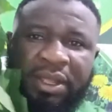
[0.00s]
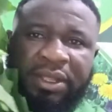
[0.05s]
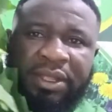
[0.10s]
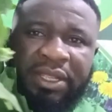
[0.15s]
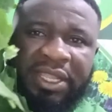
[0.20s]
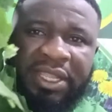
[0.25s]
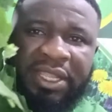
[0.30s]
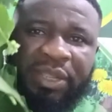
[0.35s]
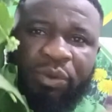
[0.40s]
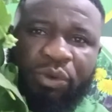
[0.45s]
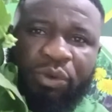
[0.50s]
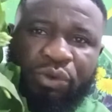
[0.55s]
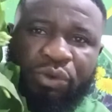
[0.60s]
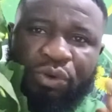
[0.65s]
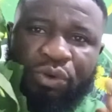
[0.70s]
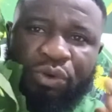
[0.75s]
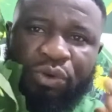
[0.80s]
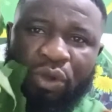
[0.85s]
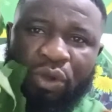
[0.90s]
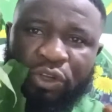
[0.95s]
It will
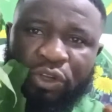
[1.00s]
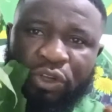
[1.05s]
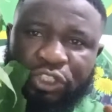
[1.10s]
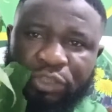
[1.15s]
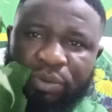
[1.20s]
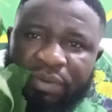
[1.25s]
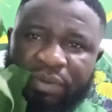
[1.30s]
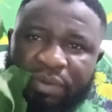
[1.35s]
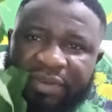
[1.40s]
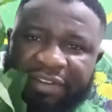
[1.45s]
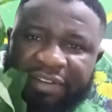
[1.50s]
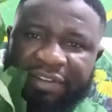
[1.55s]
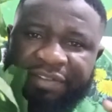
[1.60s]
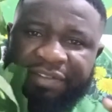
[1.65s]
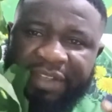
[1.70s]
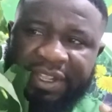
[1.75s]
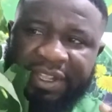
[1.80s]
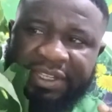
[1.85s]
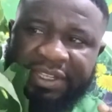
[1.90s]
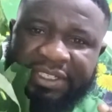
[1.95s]
grow on top of that
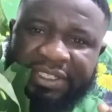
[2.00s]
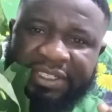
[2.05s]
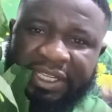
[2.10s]
fence.